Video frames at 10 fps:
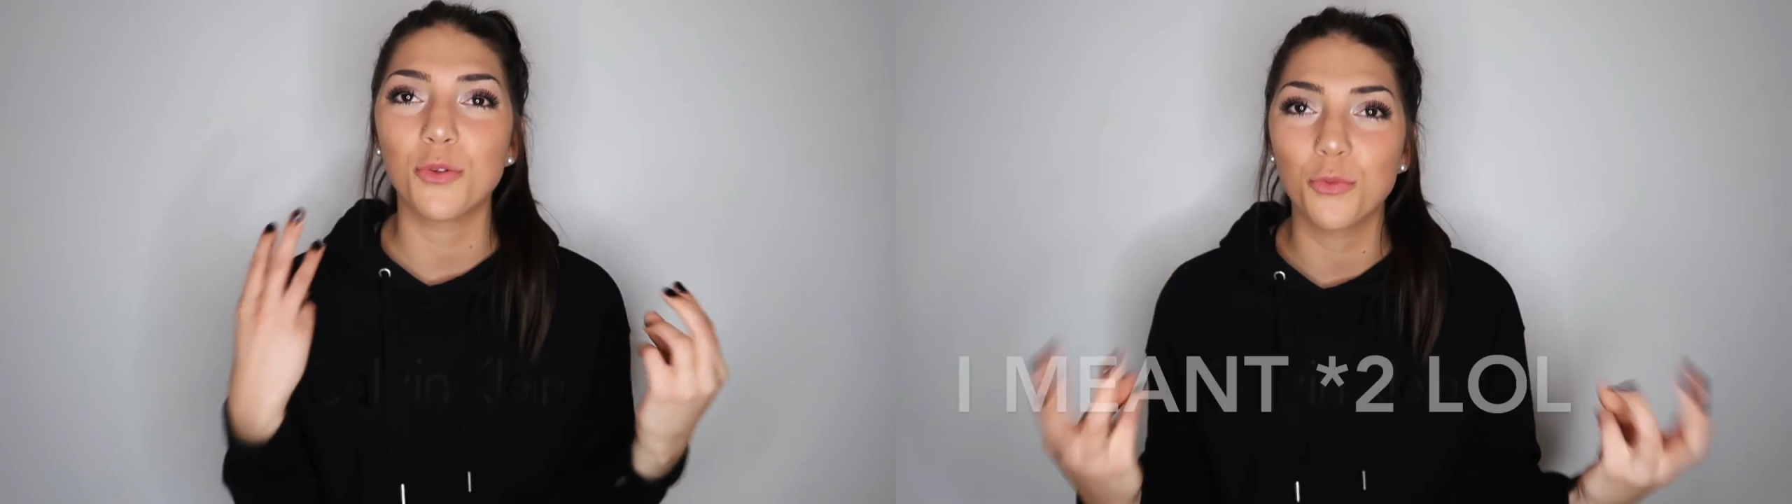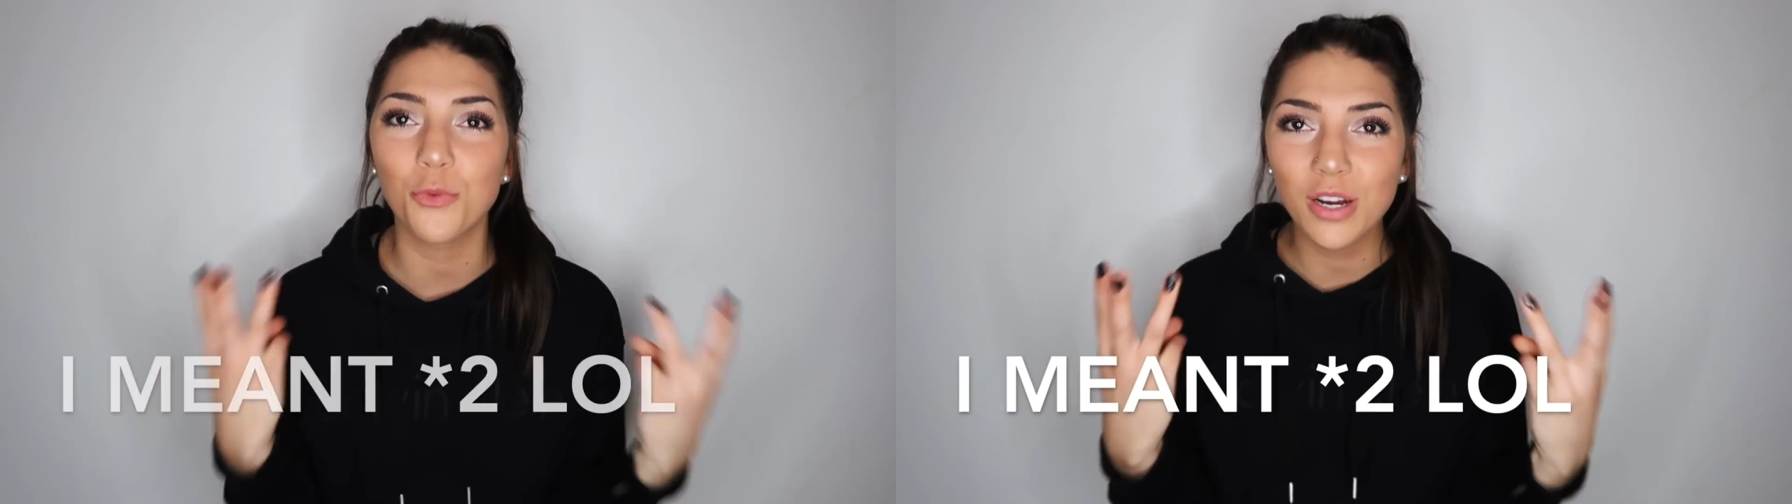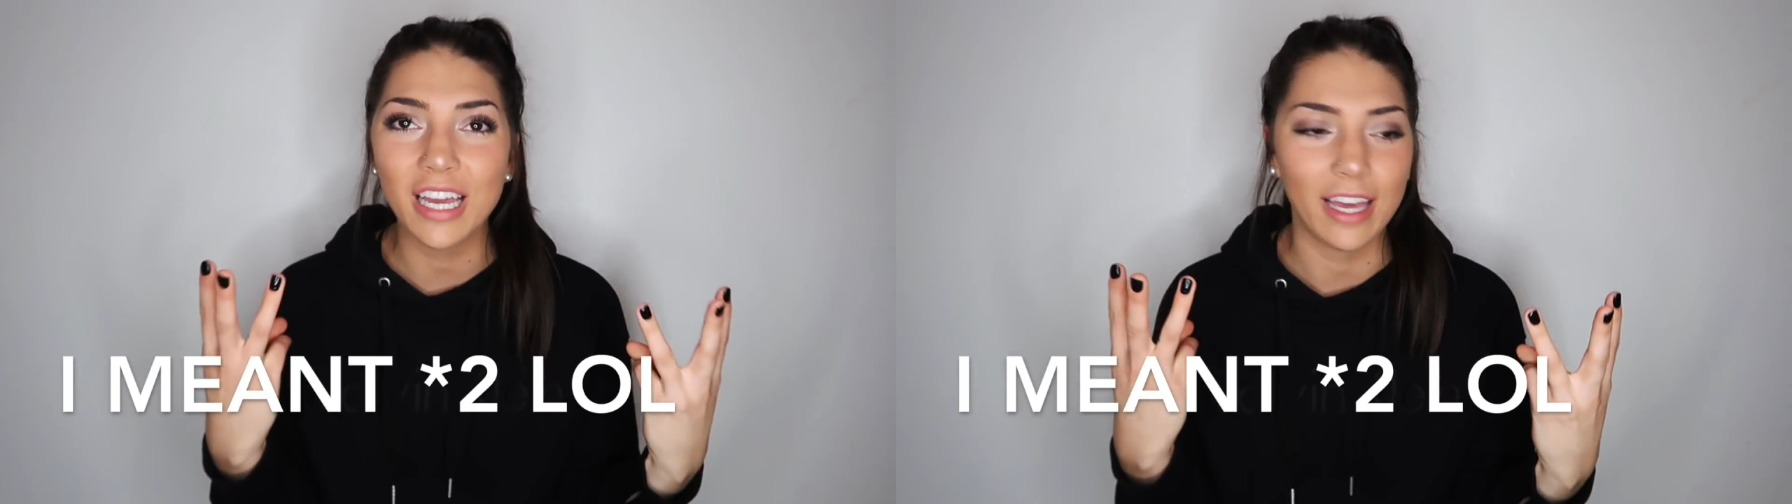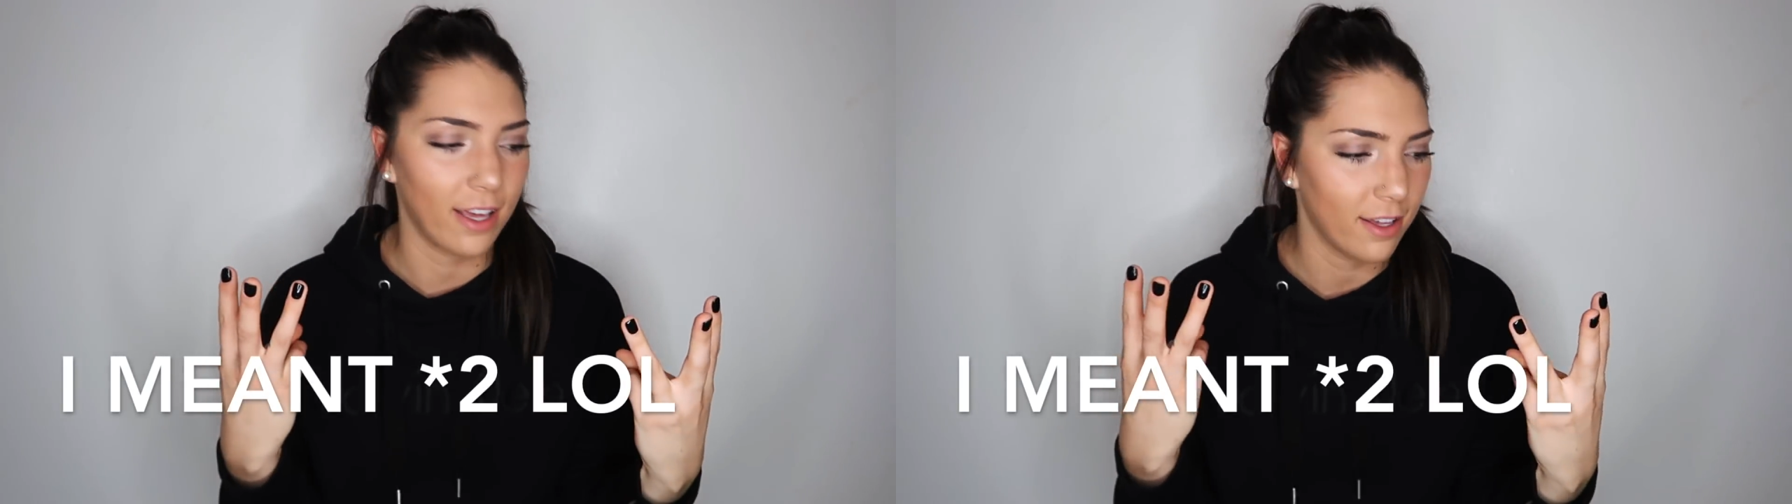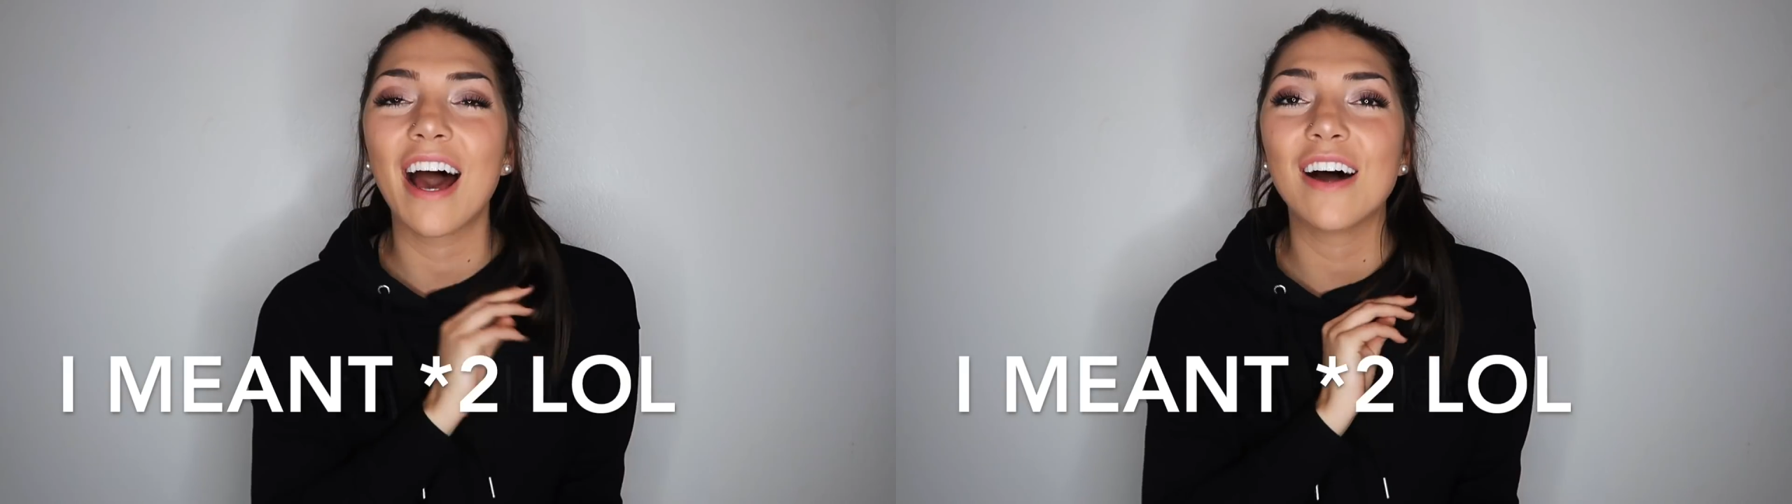
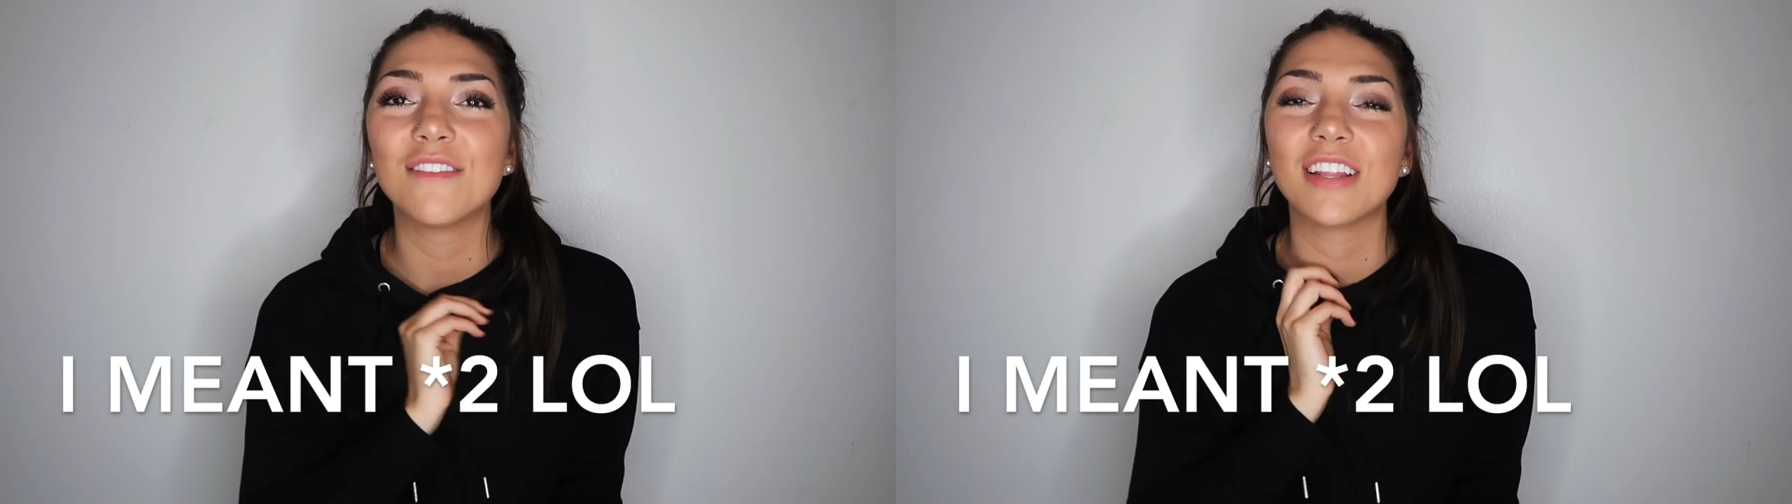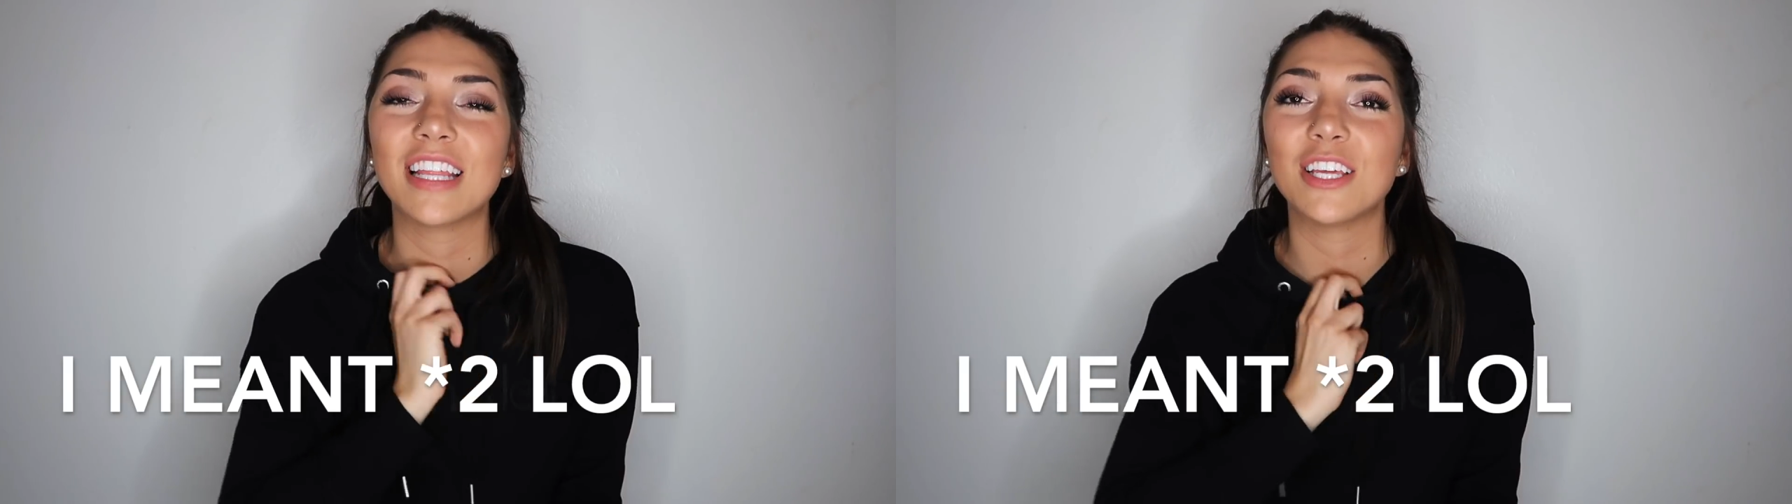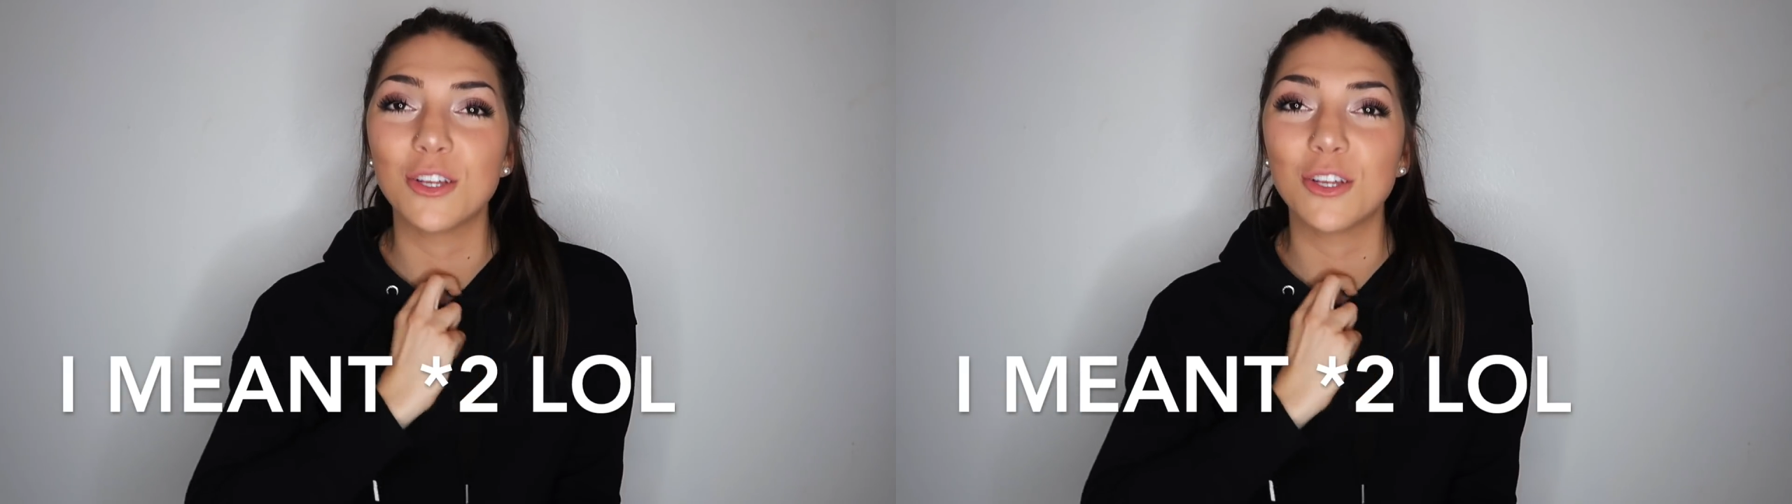three of the